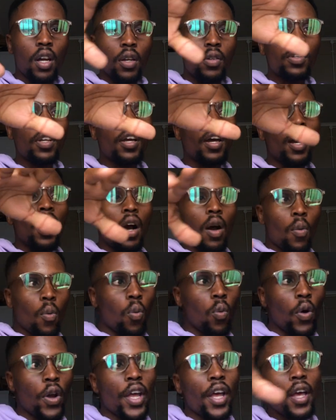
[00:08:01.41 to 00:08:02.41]
They are
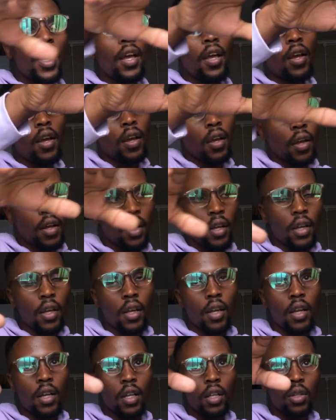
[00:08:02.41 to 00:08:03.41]
where
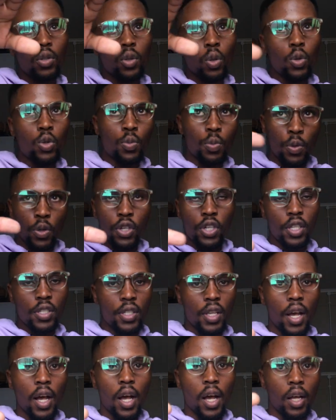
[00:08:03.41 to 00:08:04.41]
those bushes
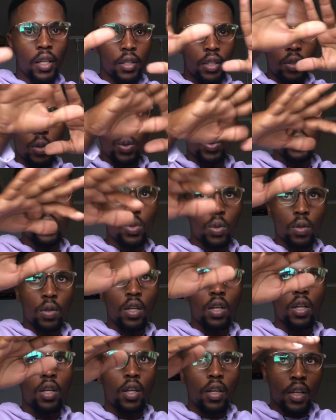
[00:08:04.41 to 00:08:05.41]
are, those
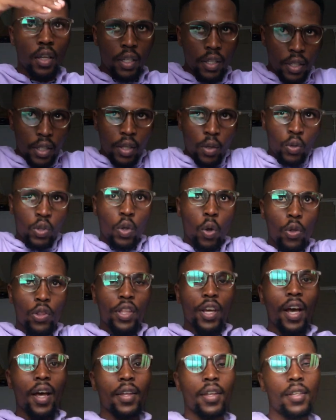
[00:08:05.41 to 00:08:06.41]
on
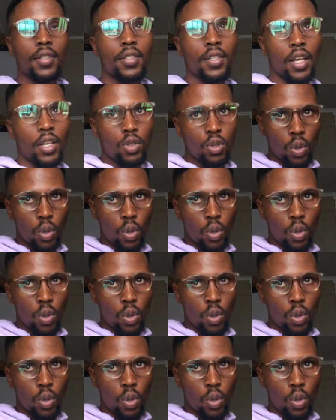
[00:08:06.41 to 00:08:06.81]
the other side.